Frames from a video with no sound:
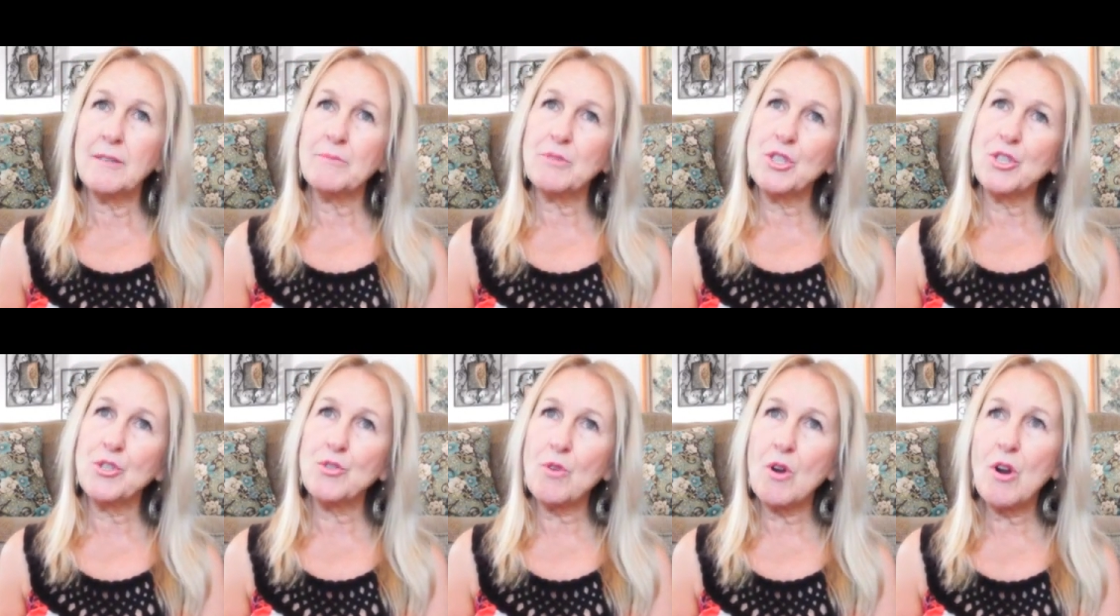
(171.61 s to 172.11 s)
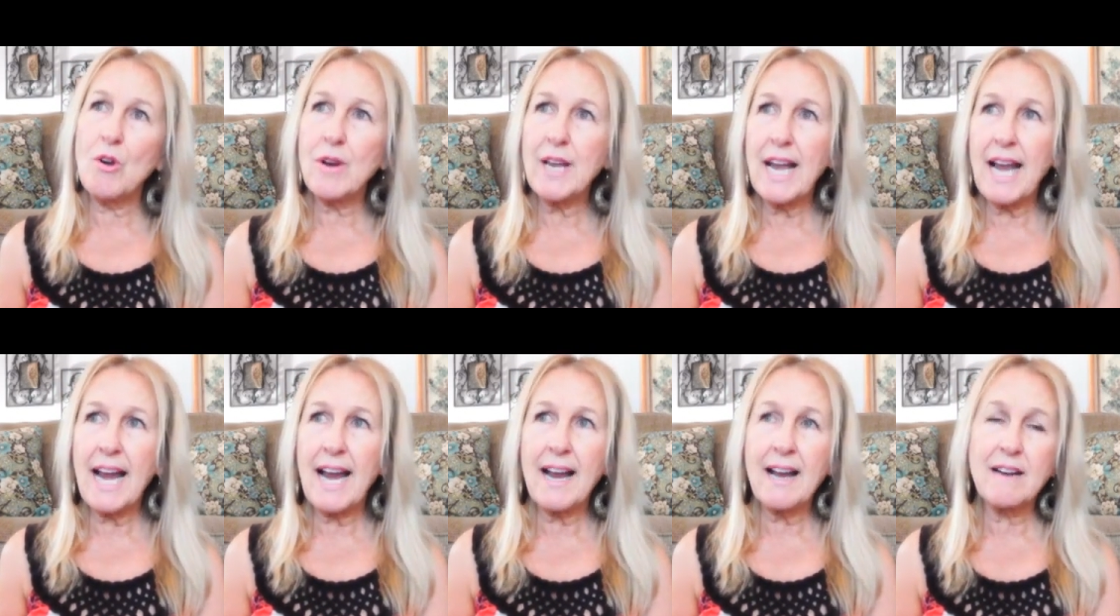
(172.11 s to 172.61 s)
to draw it
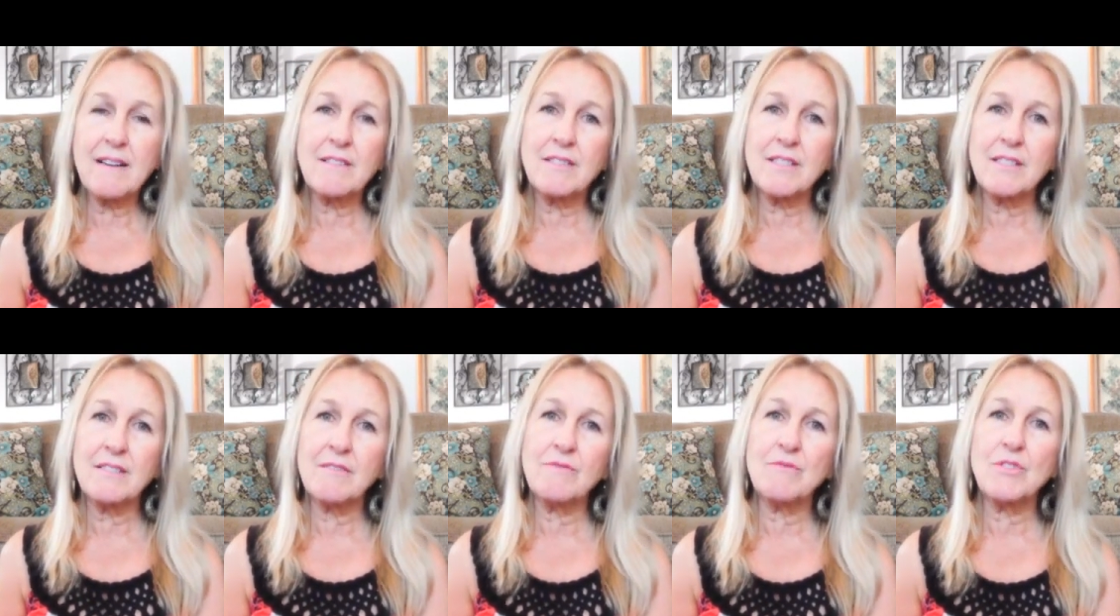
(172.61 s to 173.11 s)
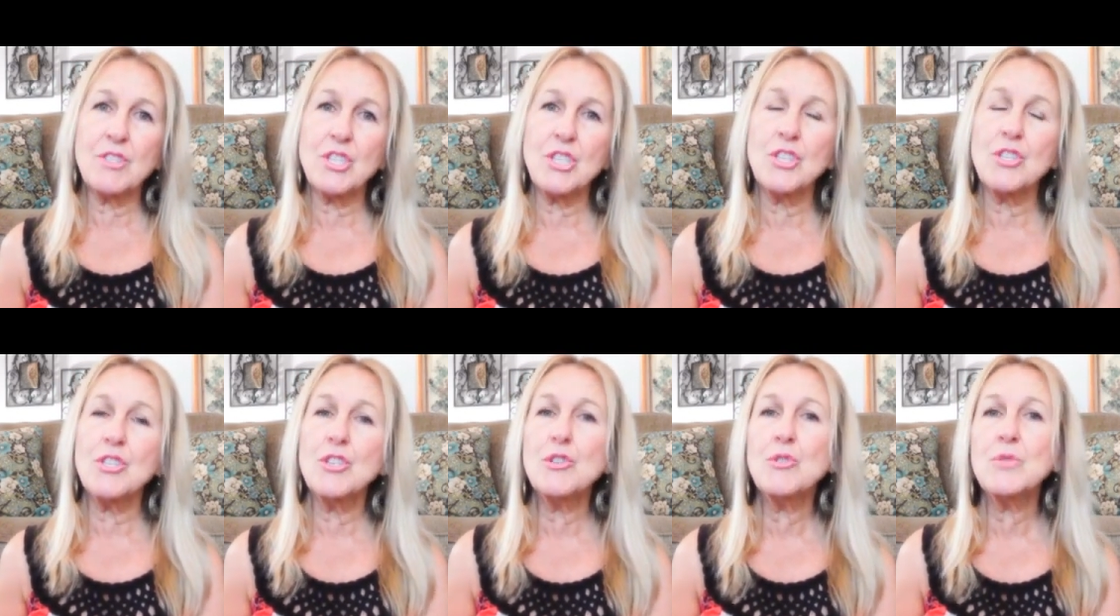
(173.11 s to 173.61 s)
out, to
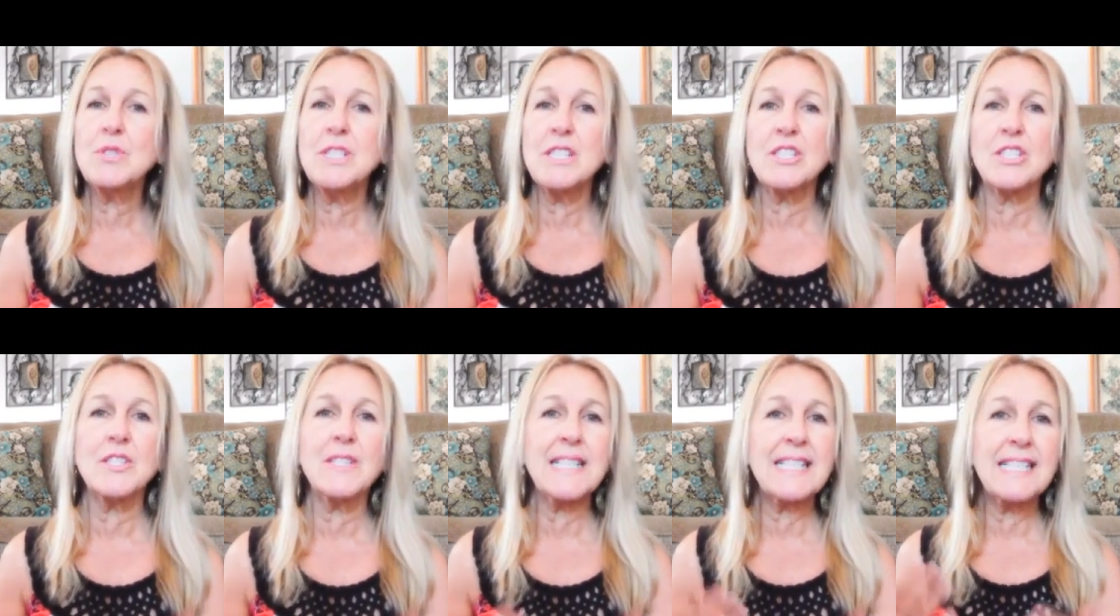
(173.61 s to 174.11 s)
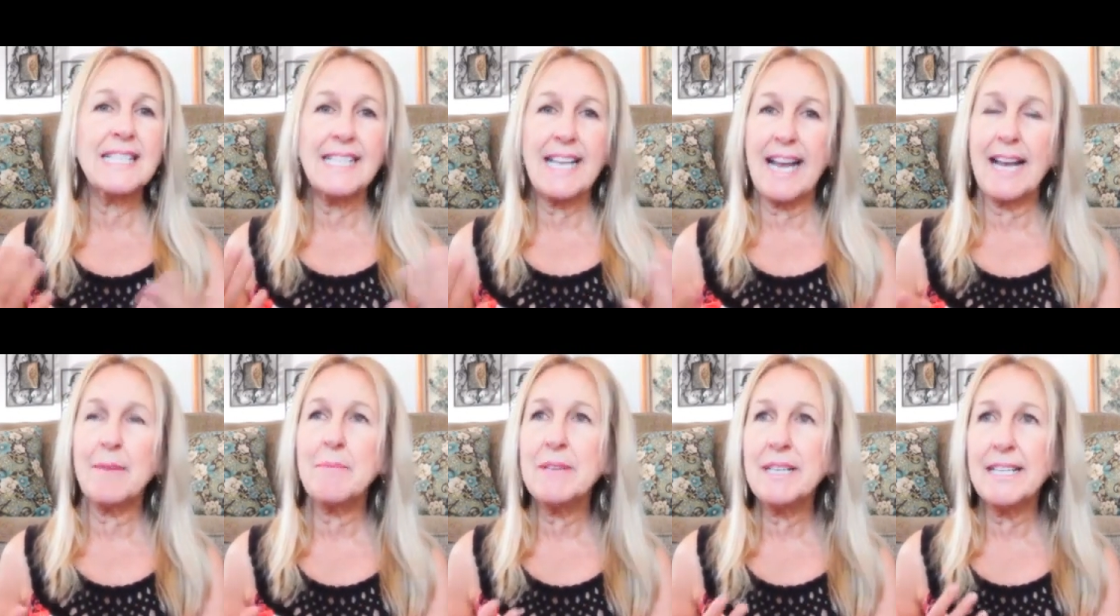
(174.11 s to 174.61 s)
use it, to
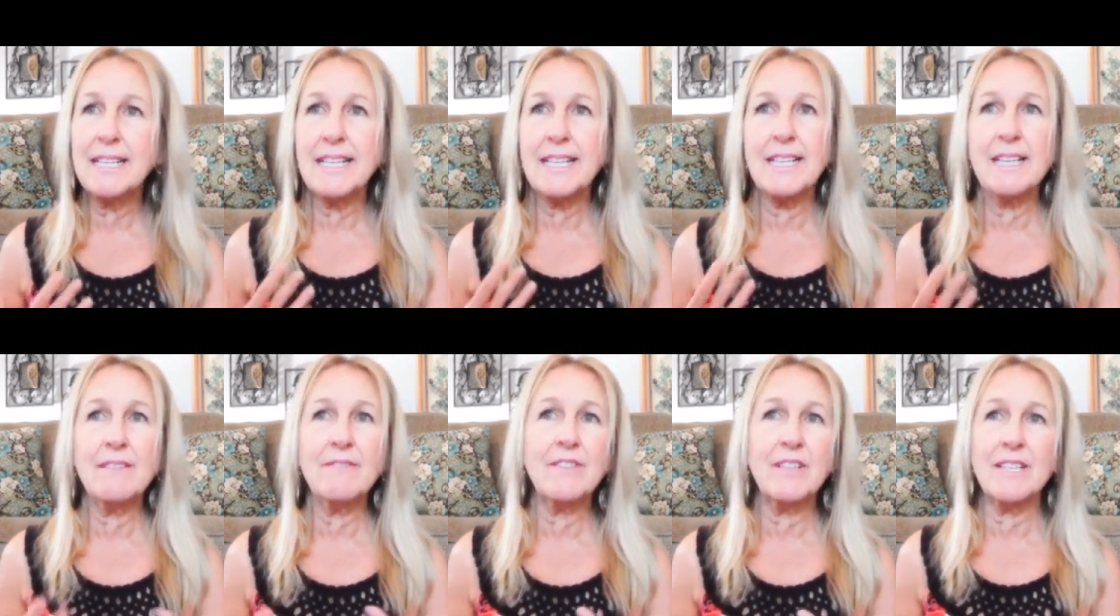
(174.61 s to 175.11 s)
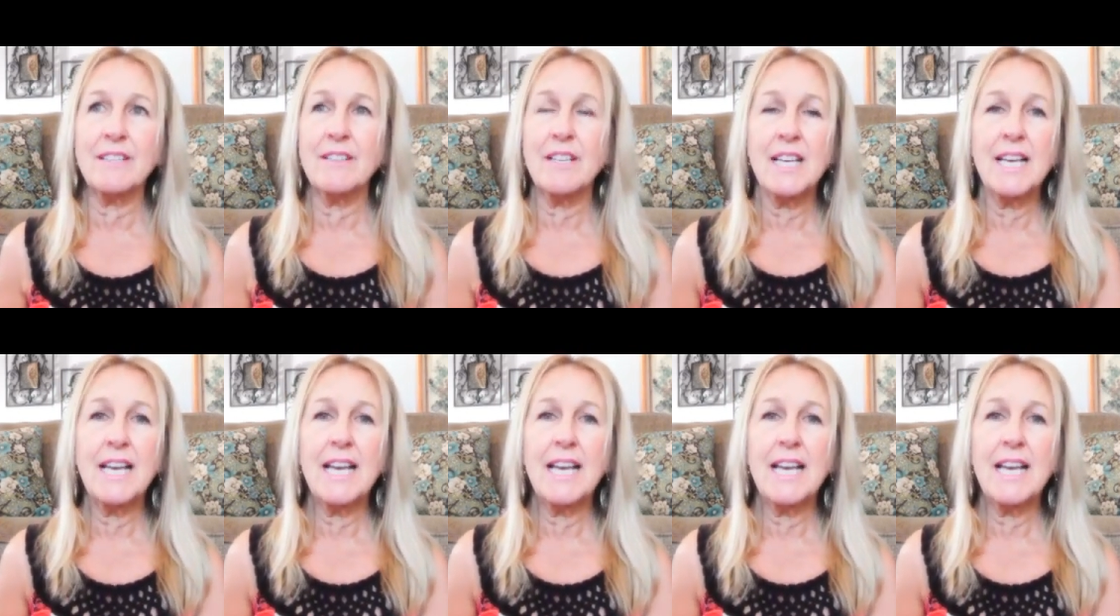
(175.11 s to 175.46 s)
examine it even.